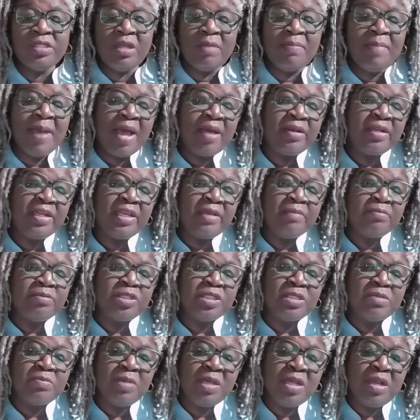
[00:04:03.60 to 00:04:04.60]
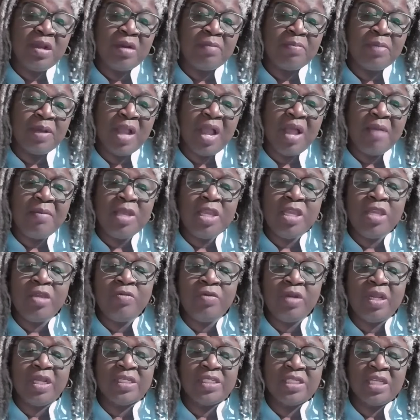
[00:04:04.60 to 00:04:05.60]
about him smear, become a
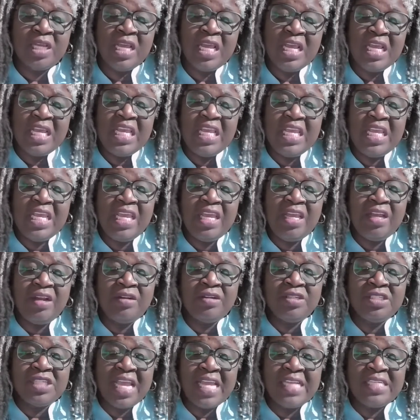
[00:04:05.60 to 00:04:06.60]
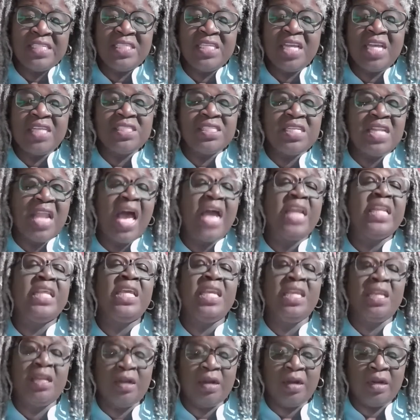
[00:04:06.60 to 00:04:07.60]
unit. He hears and does not
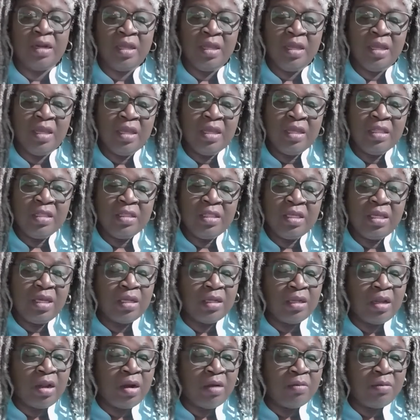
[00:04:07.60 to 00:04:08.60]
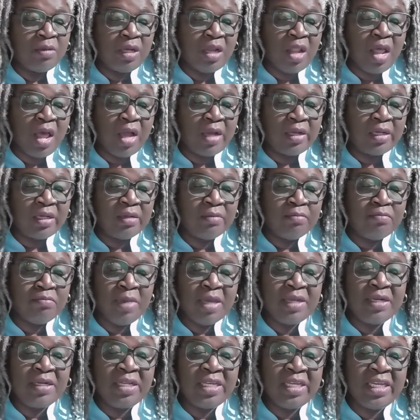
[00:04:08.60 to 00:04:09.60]
hear. The alarm clock,
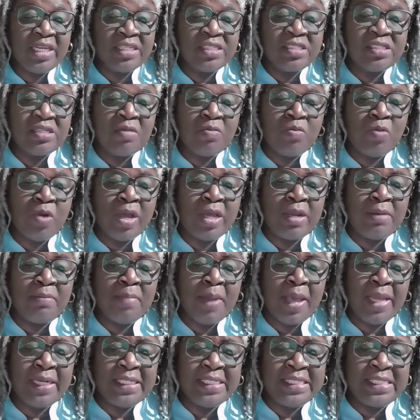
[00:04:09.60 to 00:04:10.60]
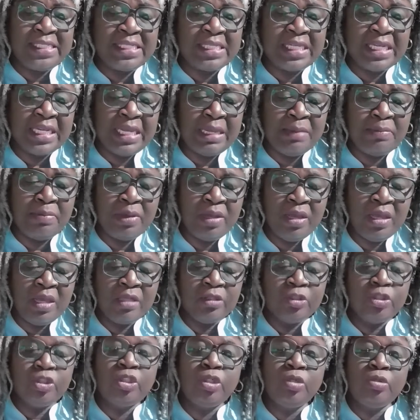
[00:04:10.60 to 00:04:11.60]
meddling in somebody's sleep.
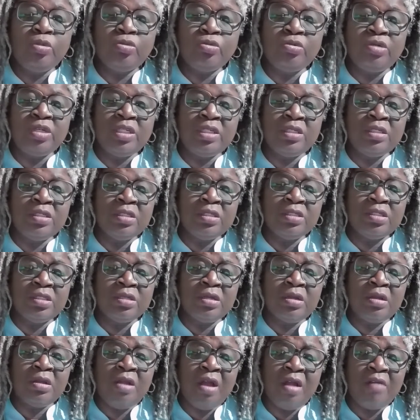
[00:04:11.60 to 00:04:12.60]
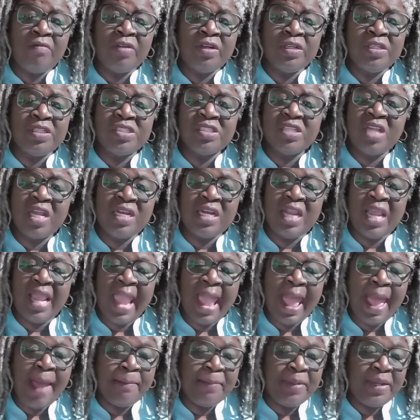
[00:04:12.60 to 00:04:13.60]
Children's governed Sunday
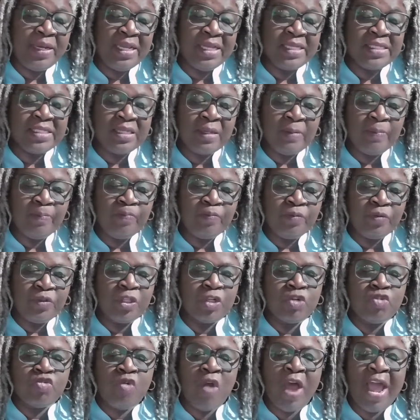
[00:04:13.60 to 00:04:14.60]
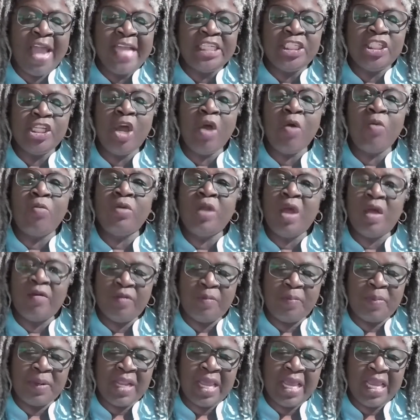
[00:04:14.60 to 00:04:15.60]
happiness. The dry tone of a
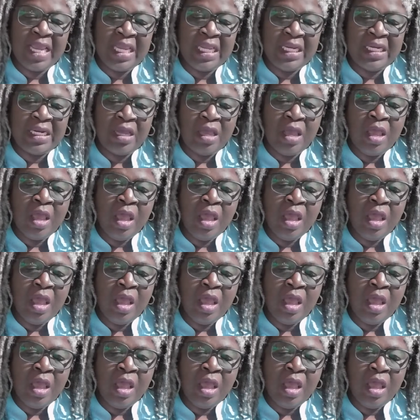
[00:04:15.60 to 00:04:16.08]
plane.